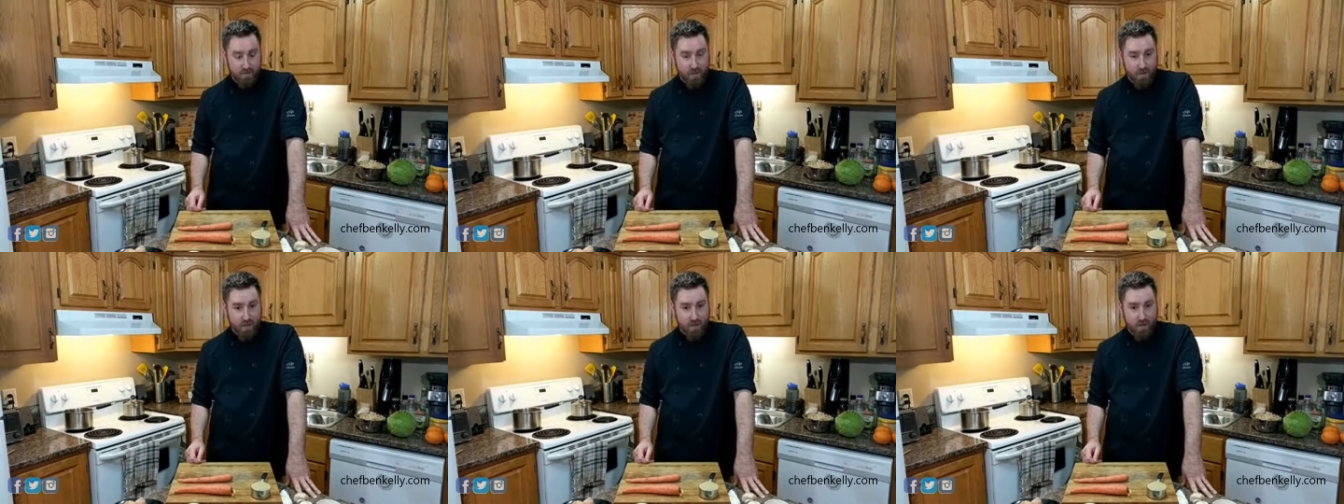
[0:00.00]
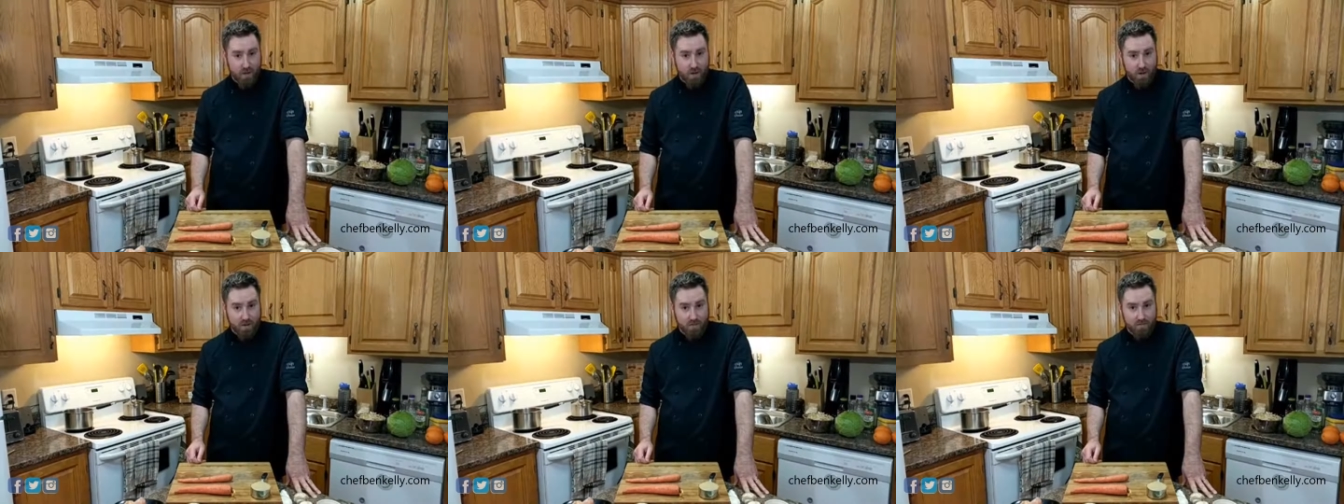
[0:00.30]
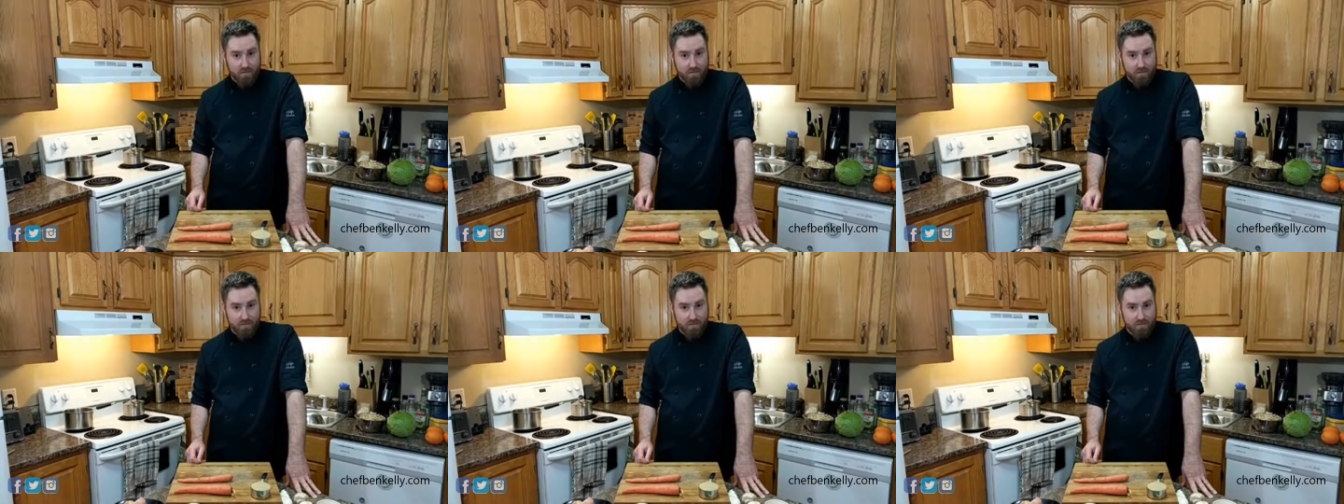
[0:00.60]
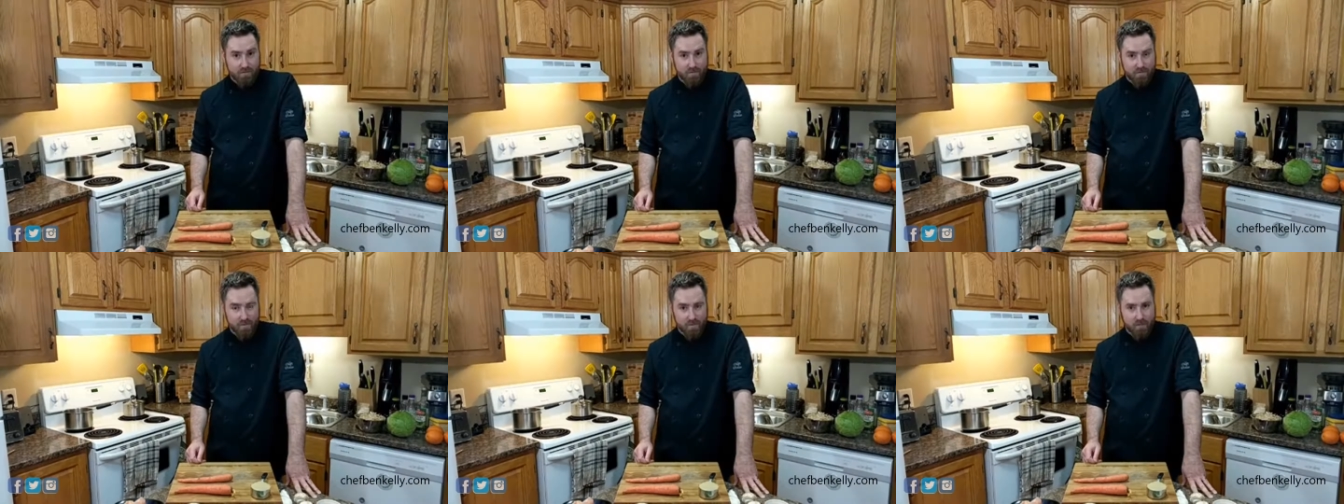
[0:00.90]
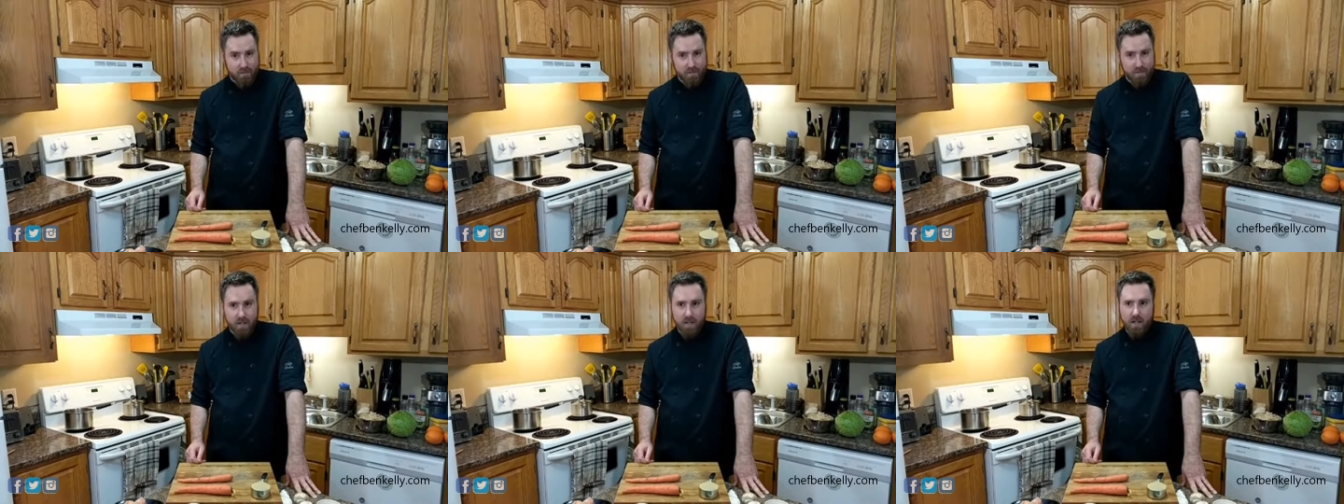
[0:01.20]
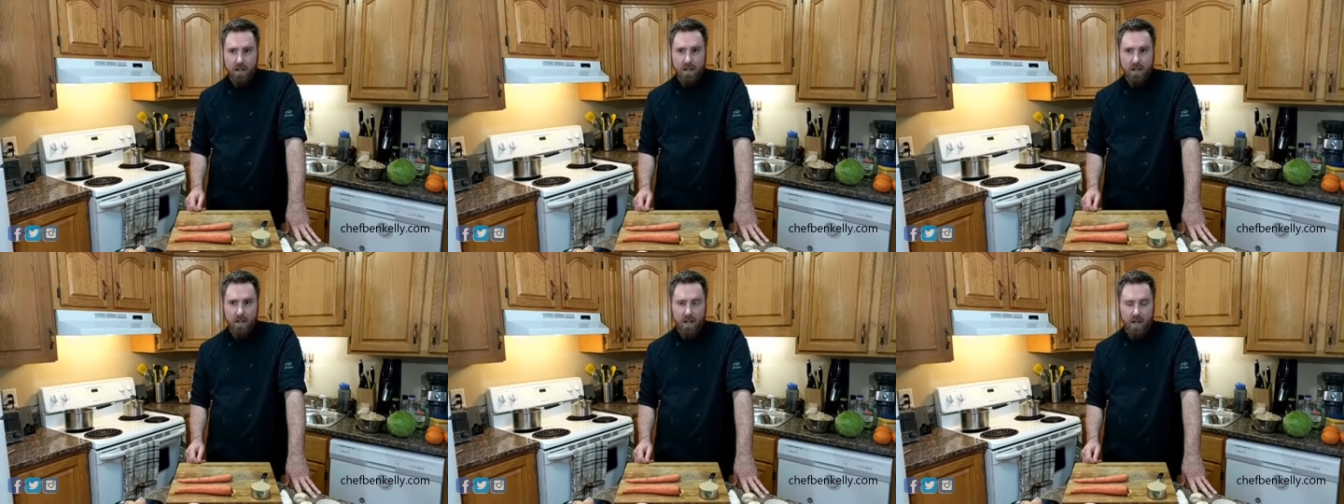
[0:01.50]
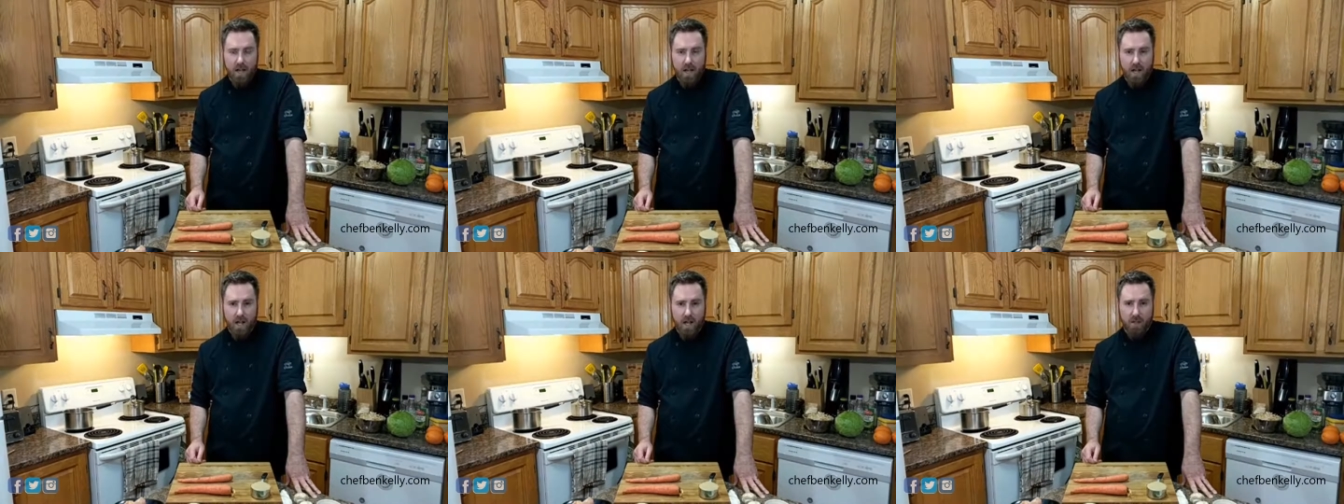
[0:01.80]
Who's ready to cook?
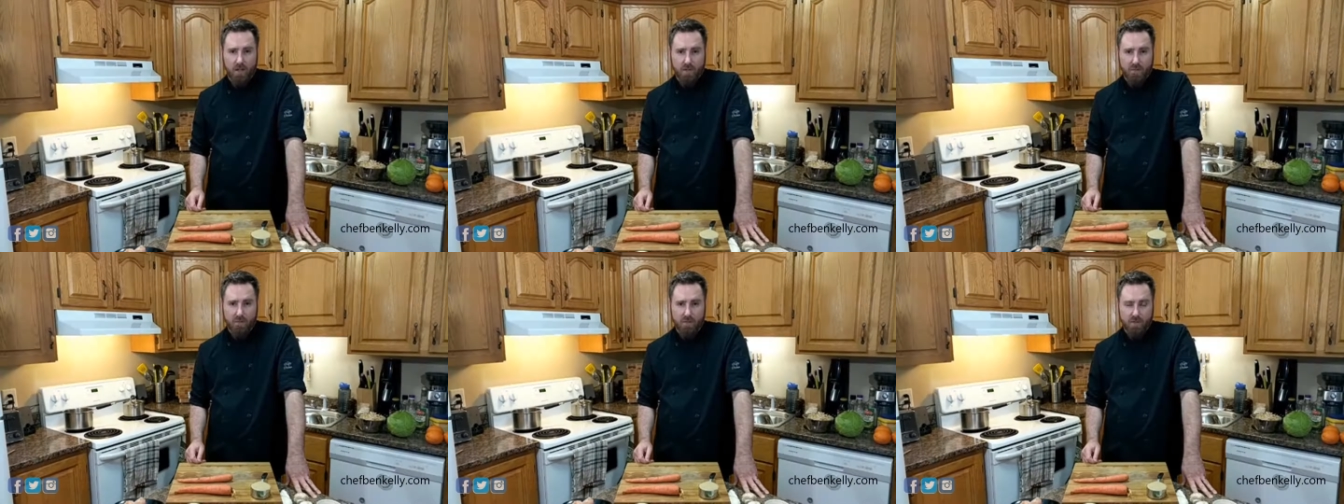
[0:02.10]
The